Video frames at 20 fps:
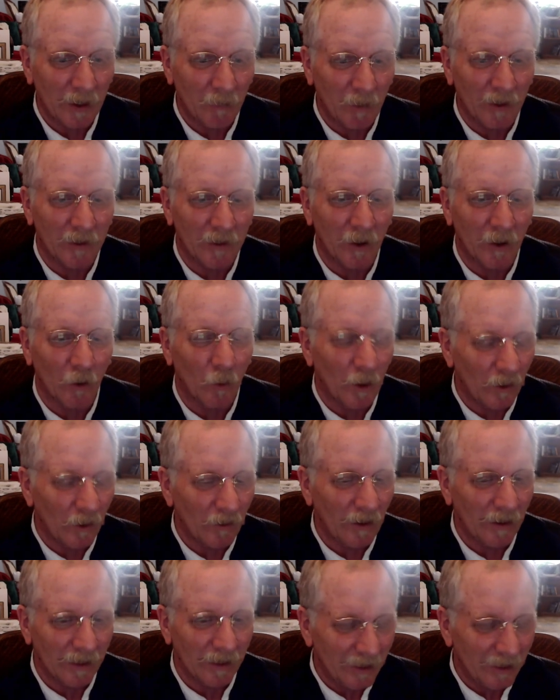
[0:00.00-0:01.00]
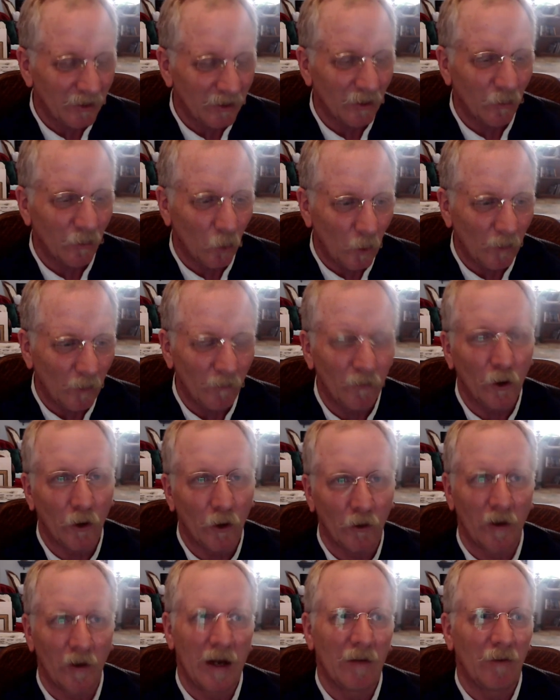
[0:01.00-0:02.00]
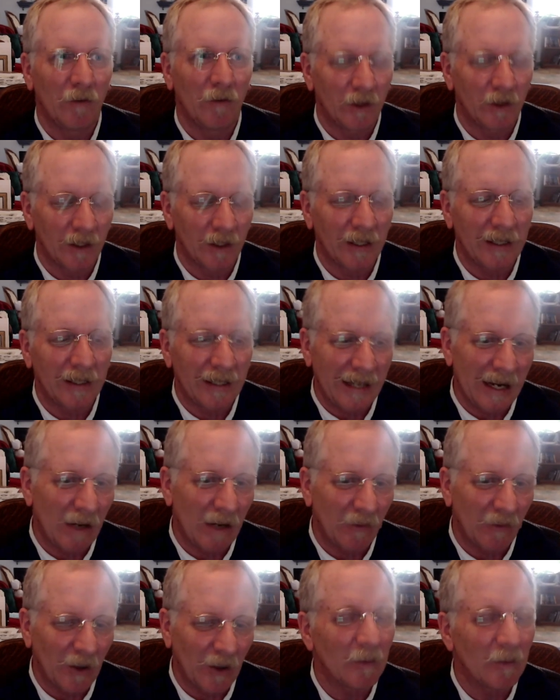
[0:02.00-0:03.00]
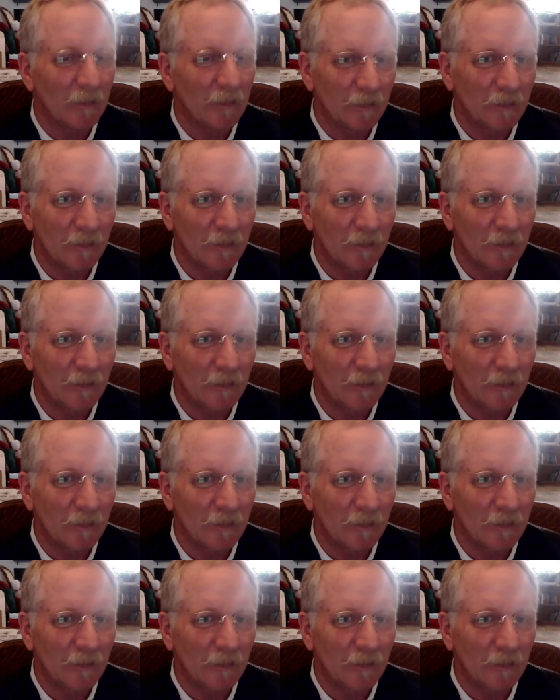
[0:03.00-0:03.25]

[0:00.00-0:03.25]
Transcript: but there was at least one photograph of Delaney out there.